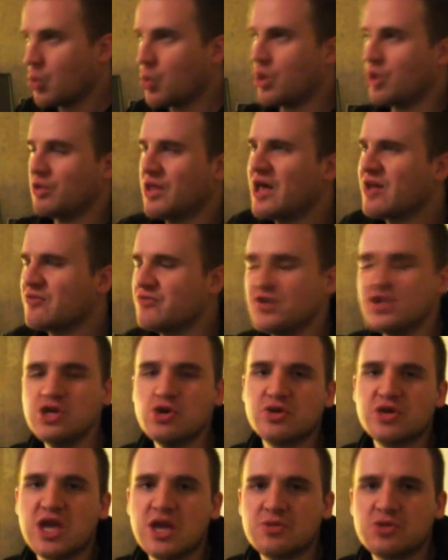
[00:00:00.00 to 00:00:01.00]
Well, a lot of
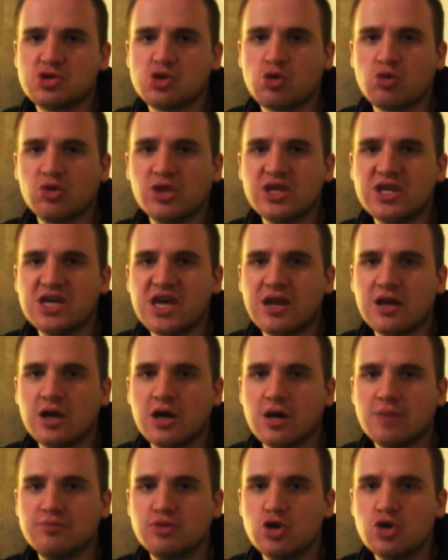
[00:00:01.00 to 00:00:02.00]
video games don't really get
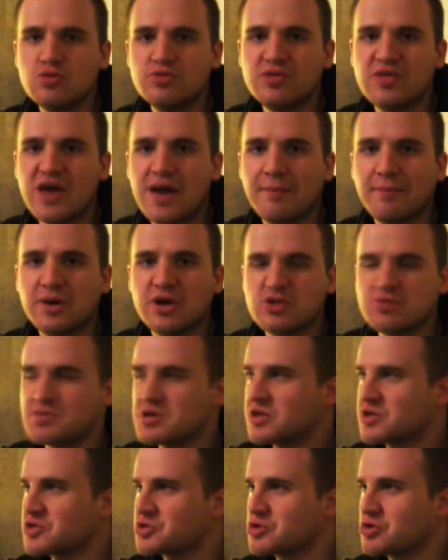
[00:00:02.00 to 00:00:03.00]
uh, pooped that much
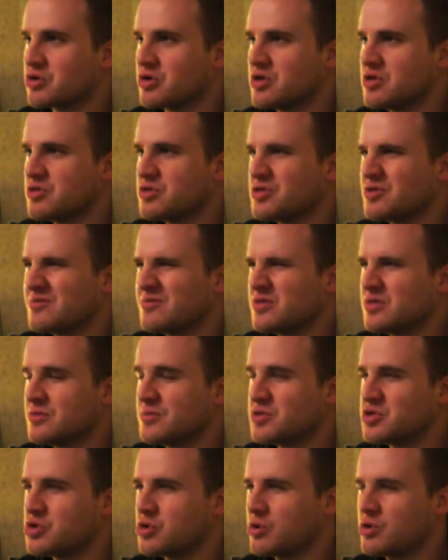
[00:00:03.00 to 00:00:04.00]
because they're,
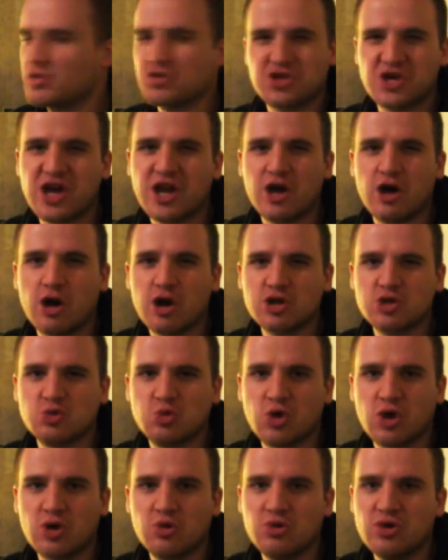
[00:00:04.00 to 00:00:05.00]
the material's kind of hard to
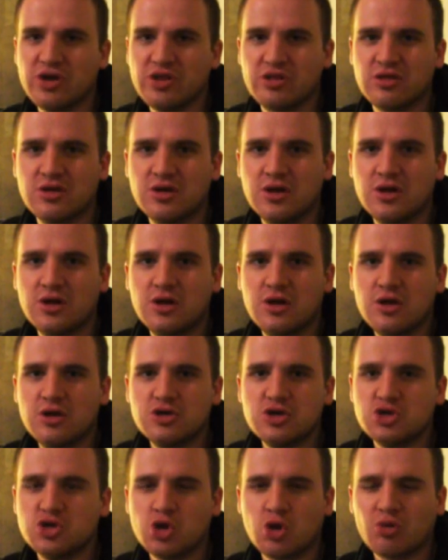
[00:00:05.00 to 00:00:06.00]
work with.
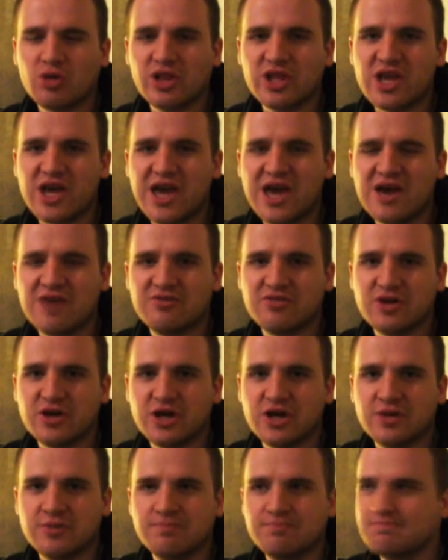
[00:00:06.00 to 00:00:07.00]
You don't really have
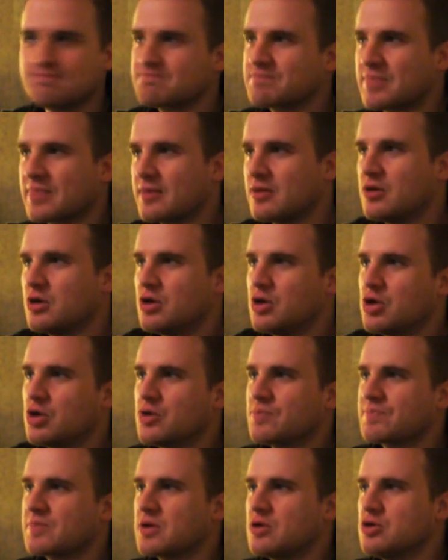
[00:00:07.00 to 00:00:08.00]
uh,
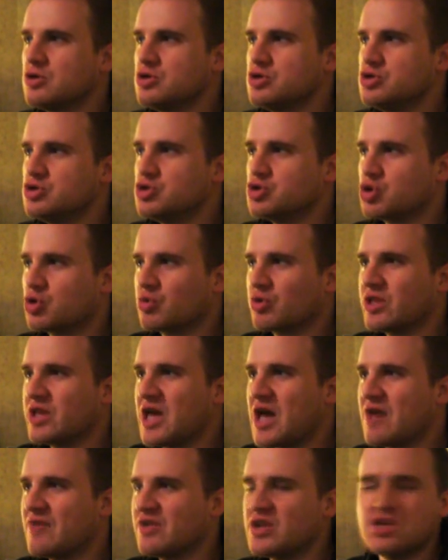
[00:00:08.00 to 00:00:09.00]
you don't
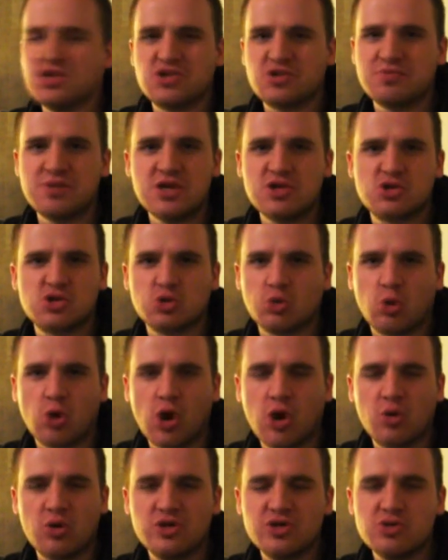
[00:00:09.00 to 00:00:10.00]
really have any speech to
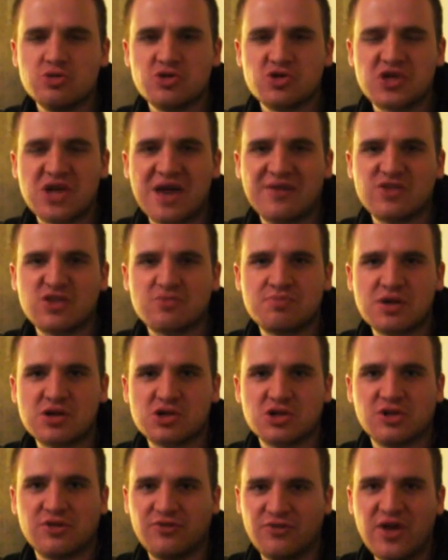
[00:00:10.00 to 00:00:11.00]
work with. You just have the
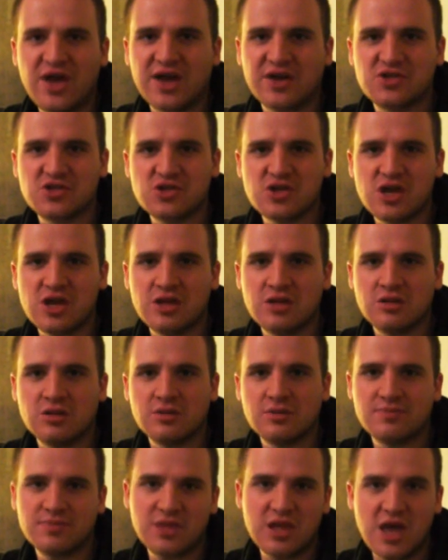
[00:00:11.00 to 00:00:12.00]
special effects
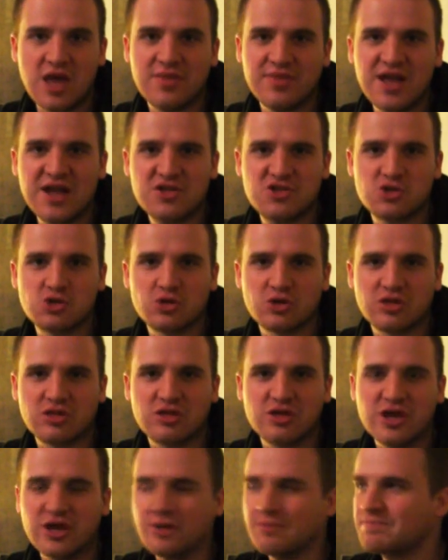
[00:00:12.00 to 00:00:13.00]
and and that sort of
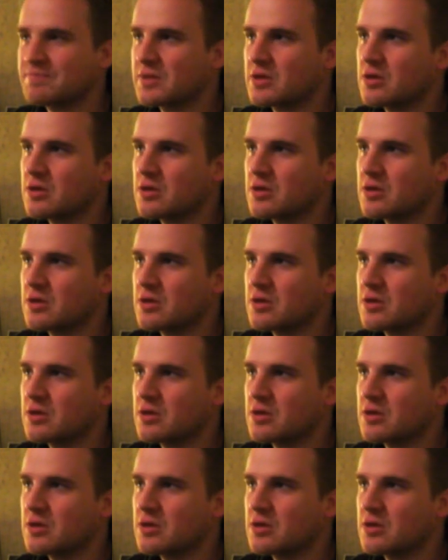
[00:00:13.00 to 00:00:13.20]
thing.